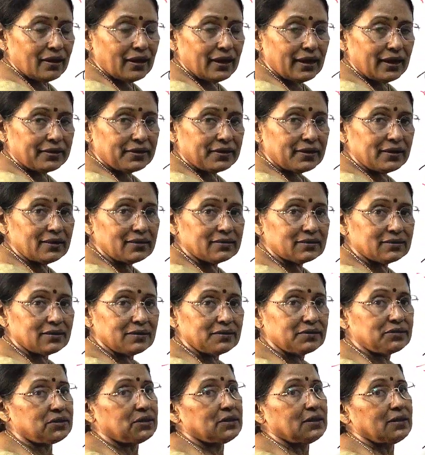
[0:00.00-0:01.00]

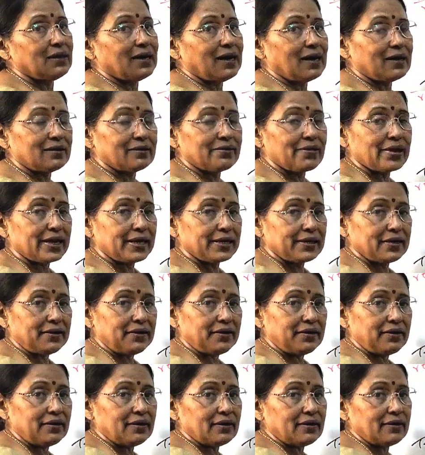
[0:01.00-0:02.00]
ATCG are there
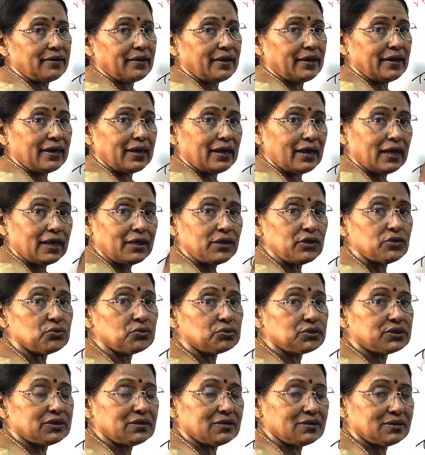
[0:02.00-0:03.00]
in DNA,
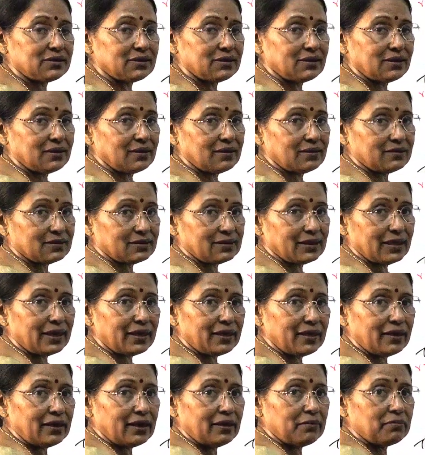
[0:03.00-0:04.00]
AUCG is
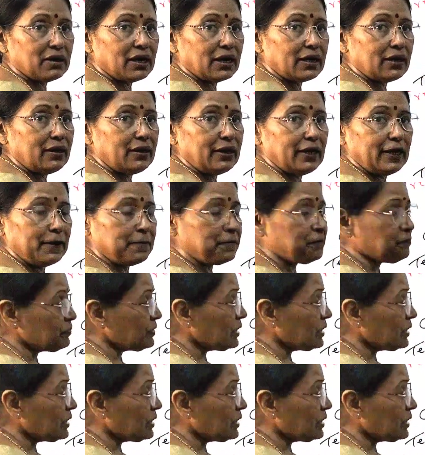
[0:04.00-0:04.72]
there in mRNA.